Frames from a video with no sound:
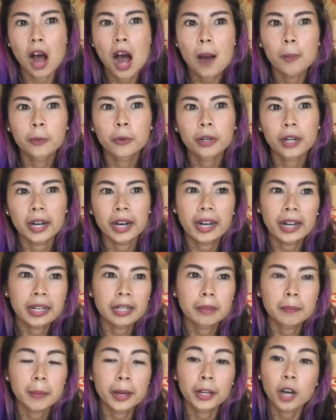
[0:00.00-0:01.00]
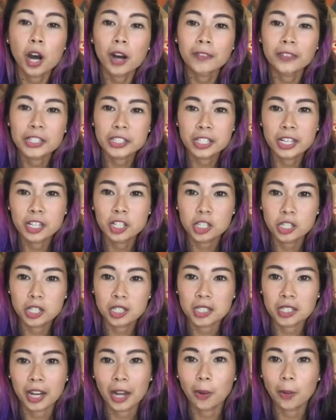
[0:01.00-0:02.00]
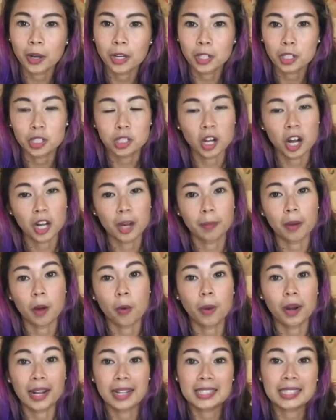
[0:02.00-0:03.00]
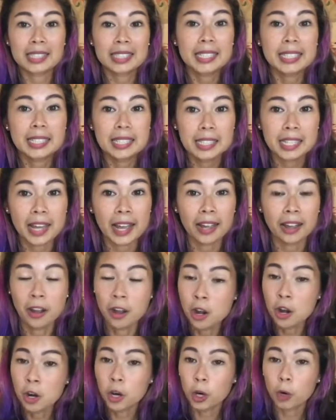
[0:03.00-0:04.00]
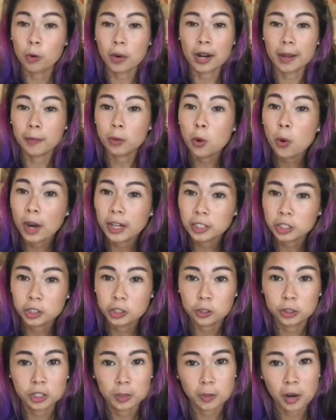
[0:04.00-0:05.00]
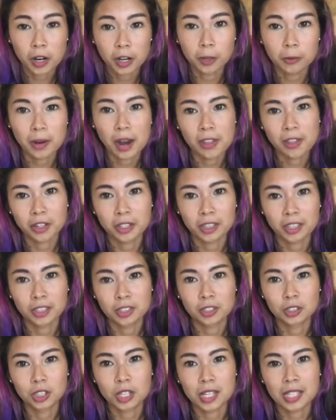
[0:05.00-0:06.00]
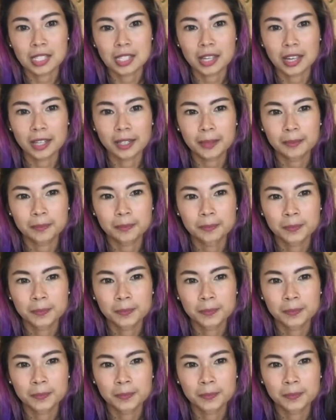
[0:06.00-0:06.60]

upgrade my conversations, and I wanted to talk about what I did today or what I'm going to do tomorrow, rather than just like,